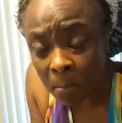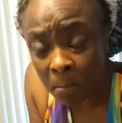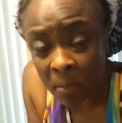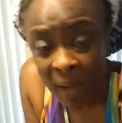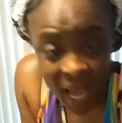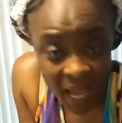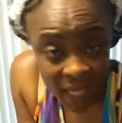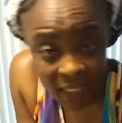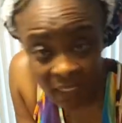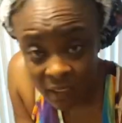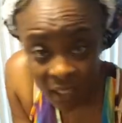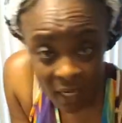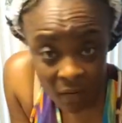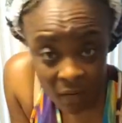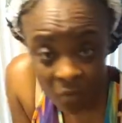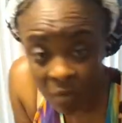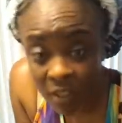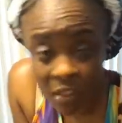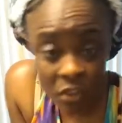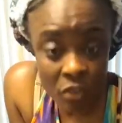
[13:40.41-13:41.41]
body
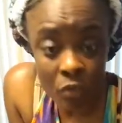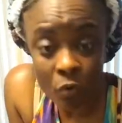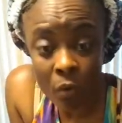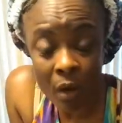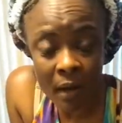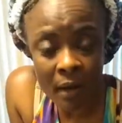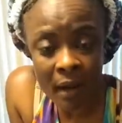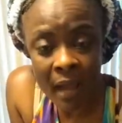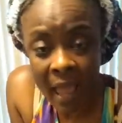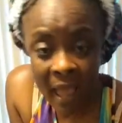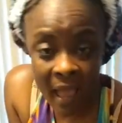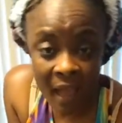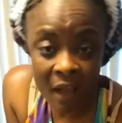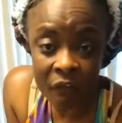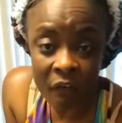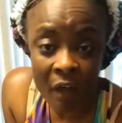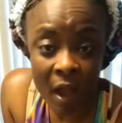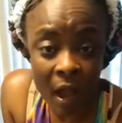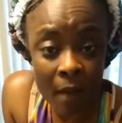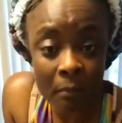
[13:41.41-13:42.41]
language you want to
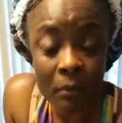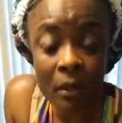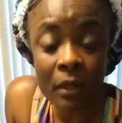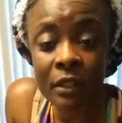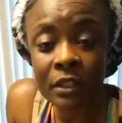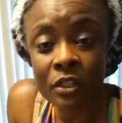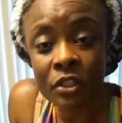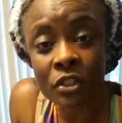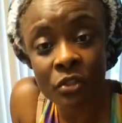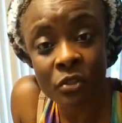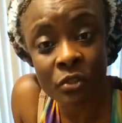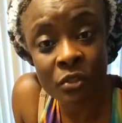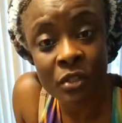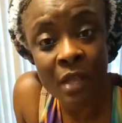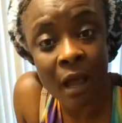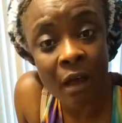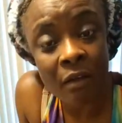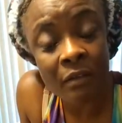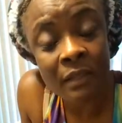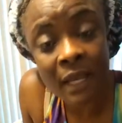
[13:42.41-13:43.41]
have. I'm gonna choose
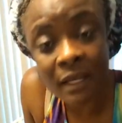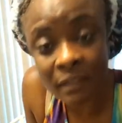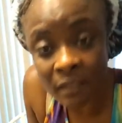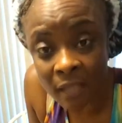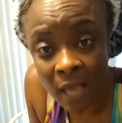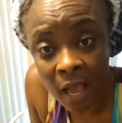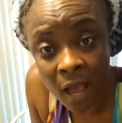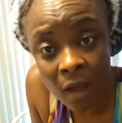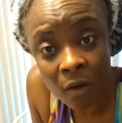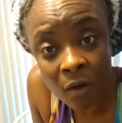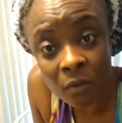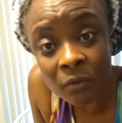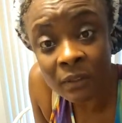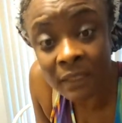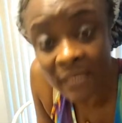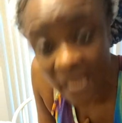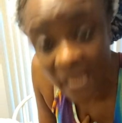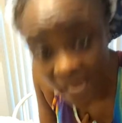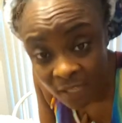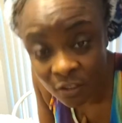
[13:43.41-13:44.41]
how that's
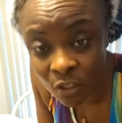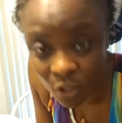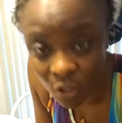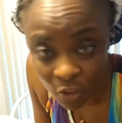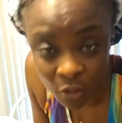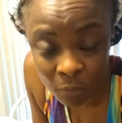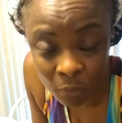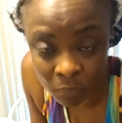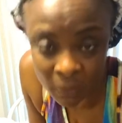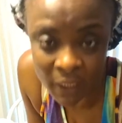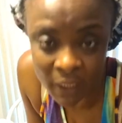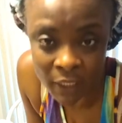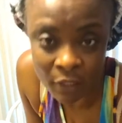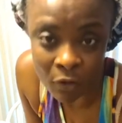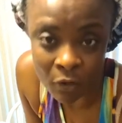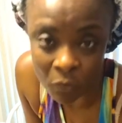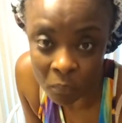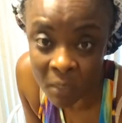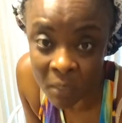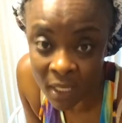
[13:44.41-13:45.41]
how that's gonna play
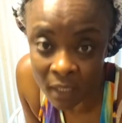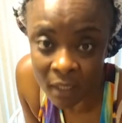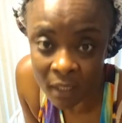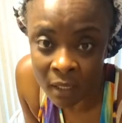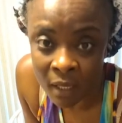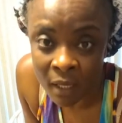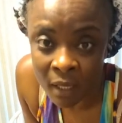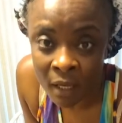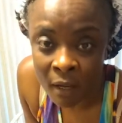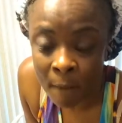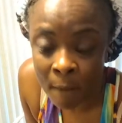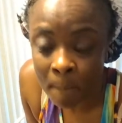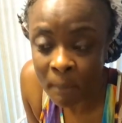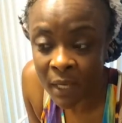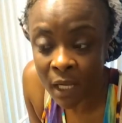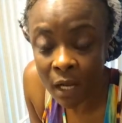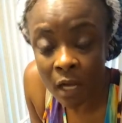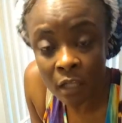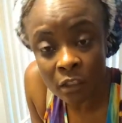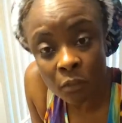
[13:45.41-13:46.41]
on me
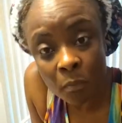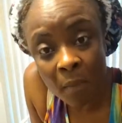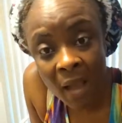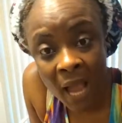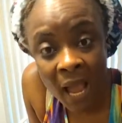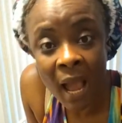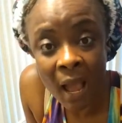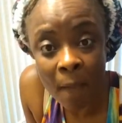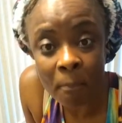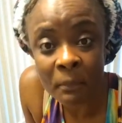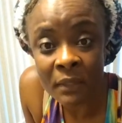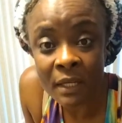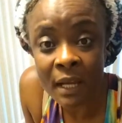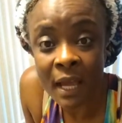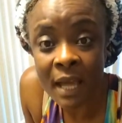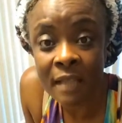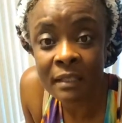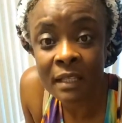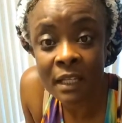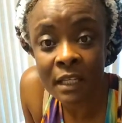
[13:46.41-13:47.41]
because my
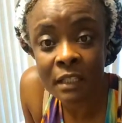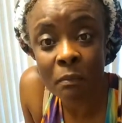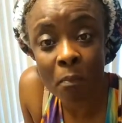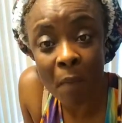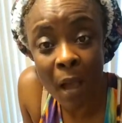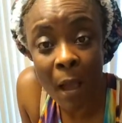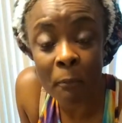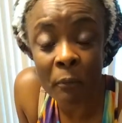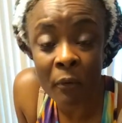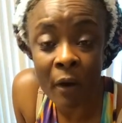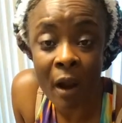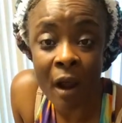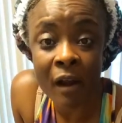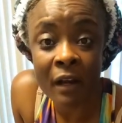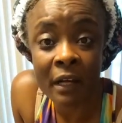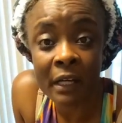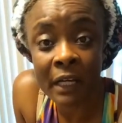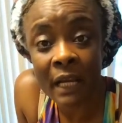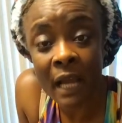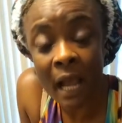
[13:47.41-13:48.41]
happiness is my
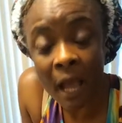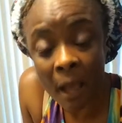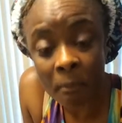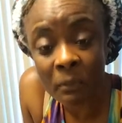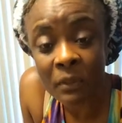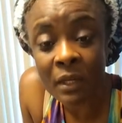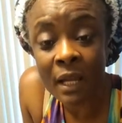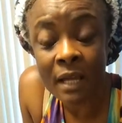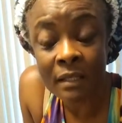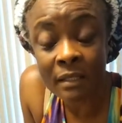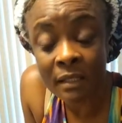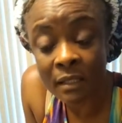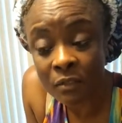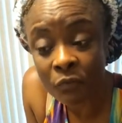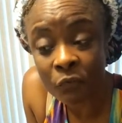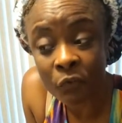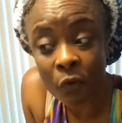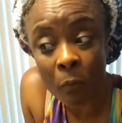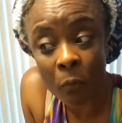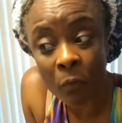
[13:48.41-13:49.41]
priority. Happiness is
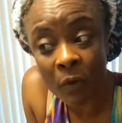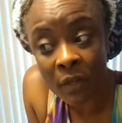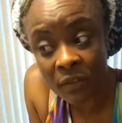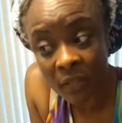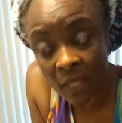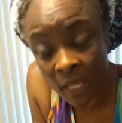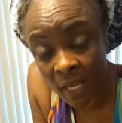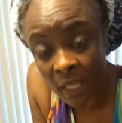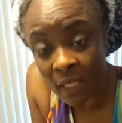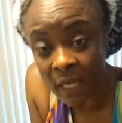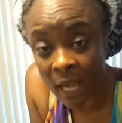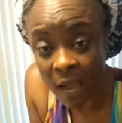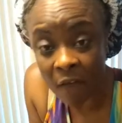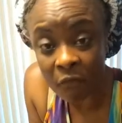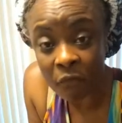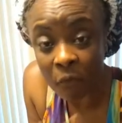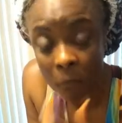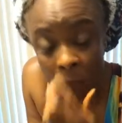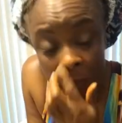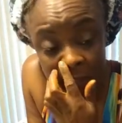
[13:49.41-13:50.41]
from within,
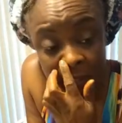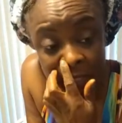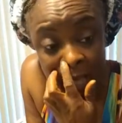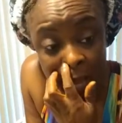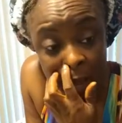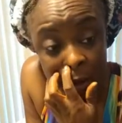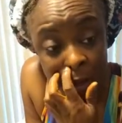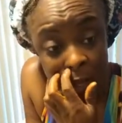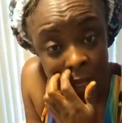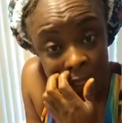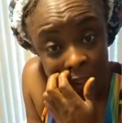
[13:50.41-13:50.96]
not from without.